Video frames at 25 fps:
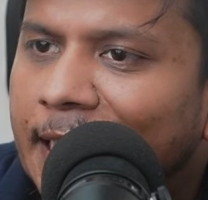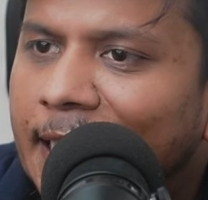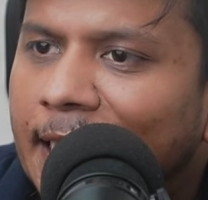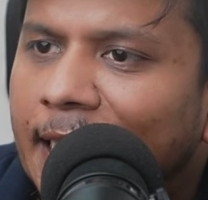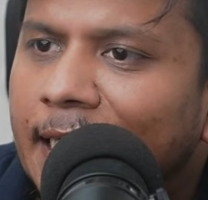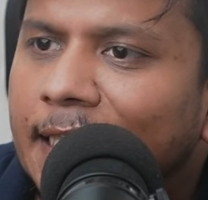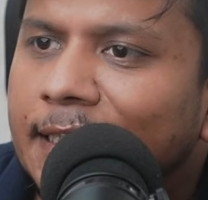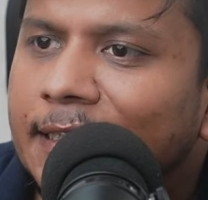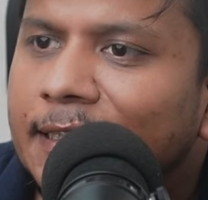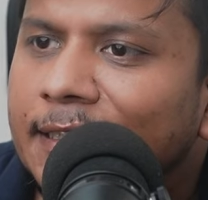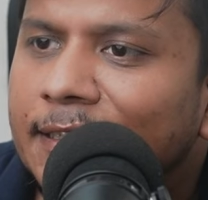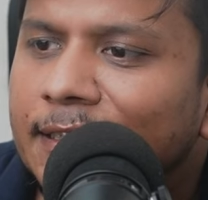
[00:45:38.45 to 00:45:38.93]

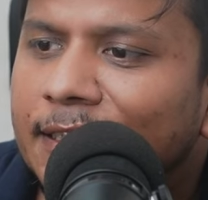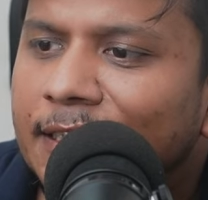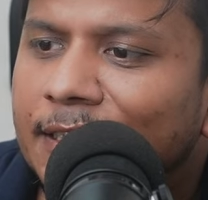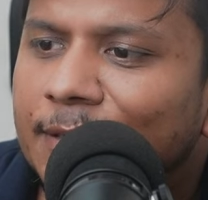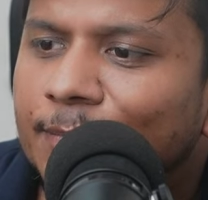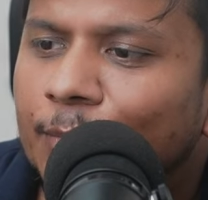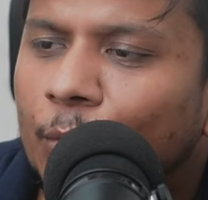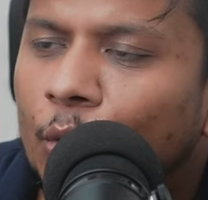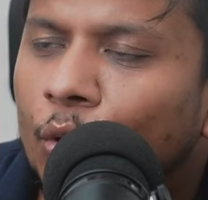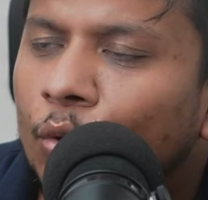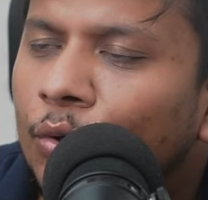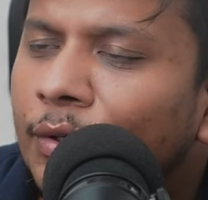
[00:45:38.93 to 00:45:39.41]
Since this
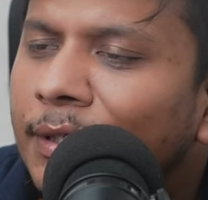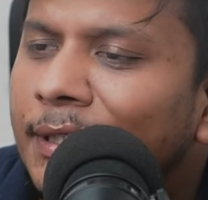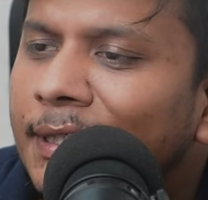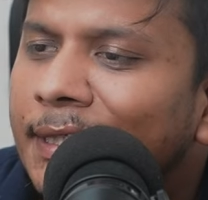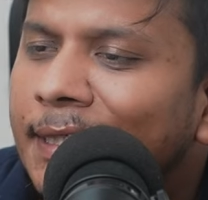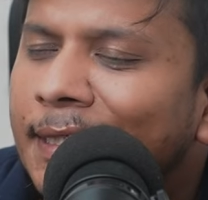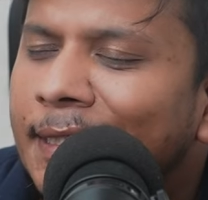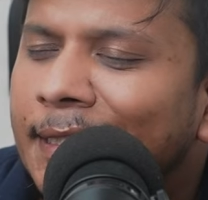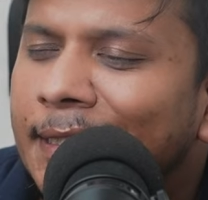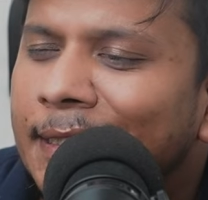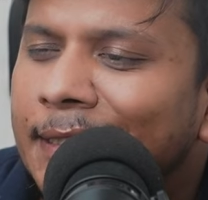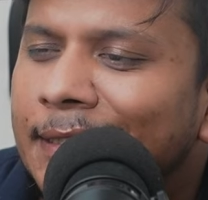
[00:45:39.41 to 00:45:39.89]
board
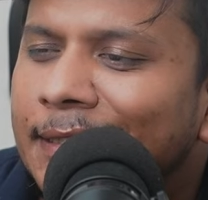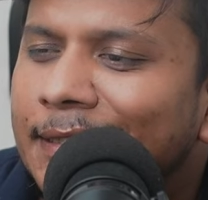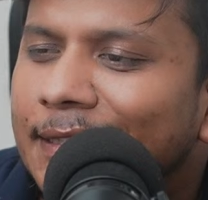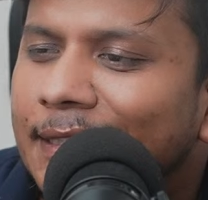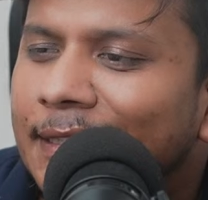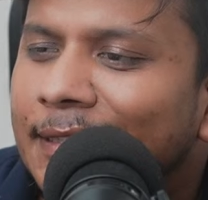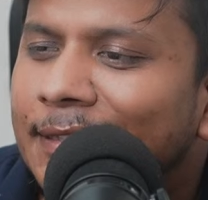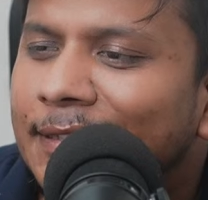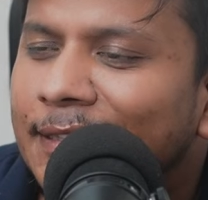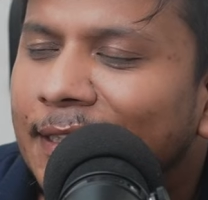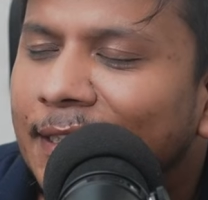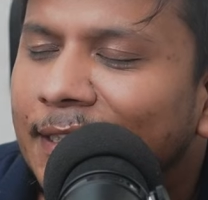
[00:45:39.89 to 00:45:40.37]
is
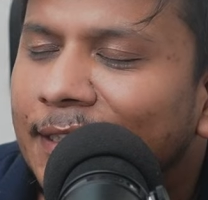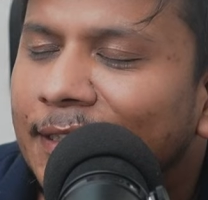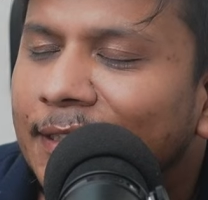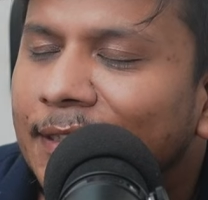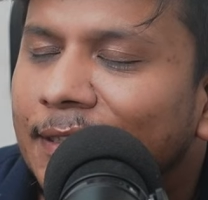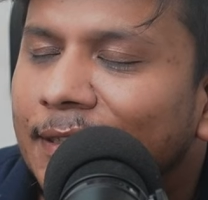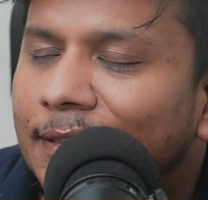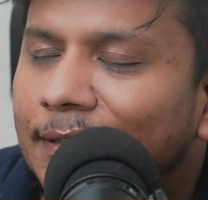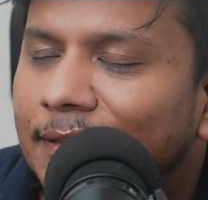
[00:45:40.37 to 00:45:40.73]
Zen